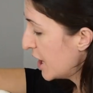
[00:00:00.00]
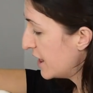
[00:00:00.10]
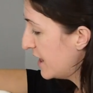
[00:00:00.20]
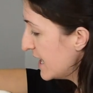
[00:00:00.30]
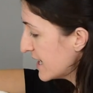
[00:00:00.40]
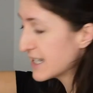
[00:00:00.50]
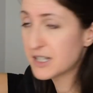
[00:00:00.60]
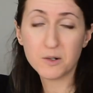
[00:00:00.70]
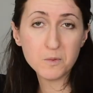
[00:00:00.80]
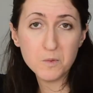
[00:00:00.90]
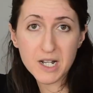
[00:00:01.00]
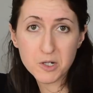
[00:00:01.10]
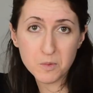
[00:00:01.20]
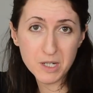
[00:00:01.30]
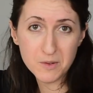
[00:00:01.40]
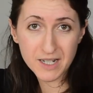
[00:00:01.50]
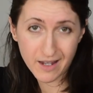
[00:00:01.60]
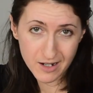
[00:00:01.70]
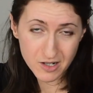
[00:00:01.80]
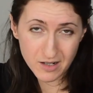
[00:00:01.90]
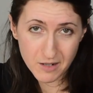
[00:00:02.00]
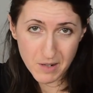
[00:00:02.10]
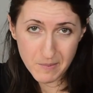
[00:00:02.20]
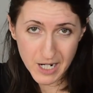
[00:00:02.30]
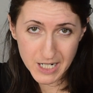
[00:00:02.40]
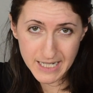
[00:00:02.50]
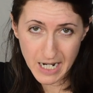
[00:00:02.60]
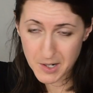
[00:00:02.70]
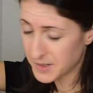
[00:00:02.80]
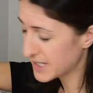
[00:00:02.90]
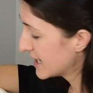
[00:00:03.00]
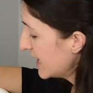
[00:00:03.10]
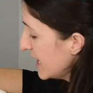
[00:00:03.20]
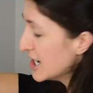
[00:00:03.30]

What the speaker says: This, which we use occasionally at my parents' house,